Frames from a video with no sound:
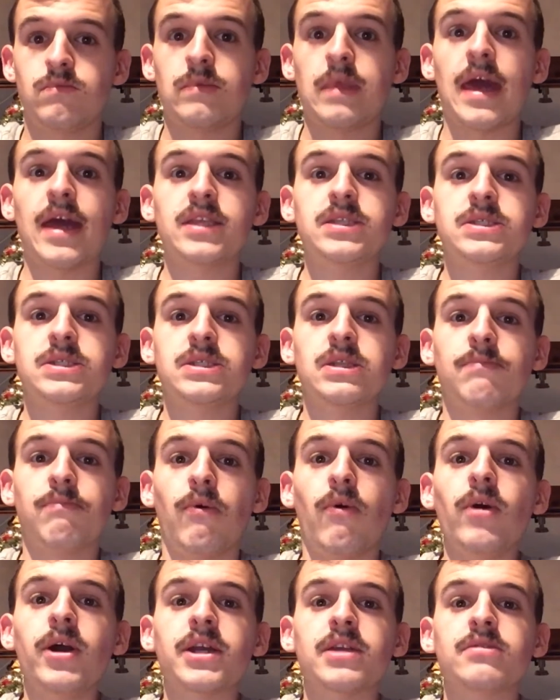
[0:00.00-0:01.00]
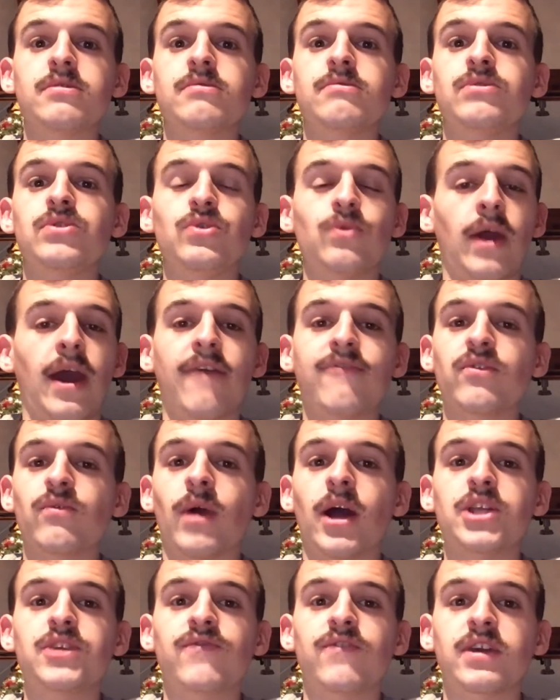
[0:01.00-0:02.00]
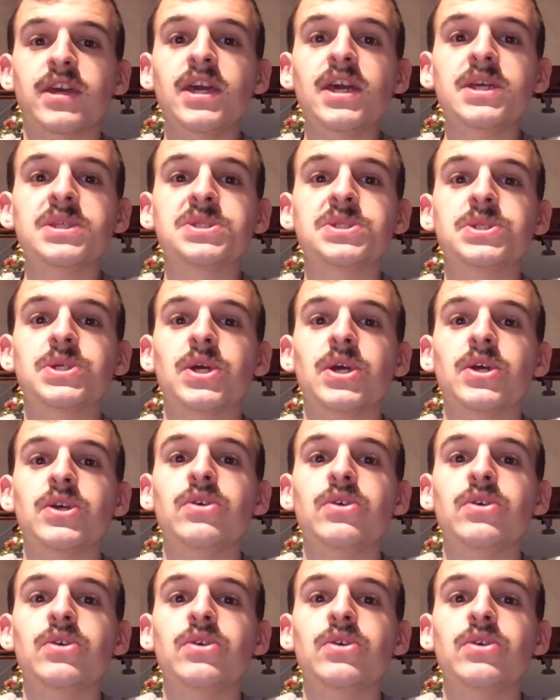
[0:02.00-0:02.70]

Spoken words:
that's the point. You have to watch for kids.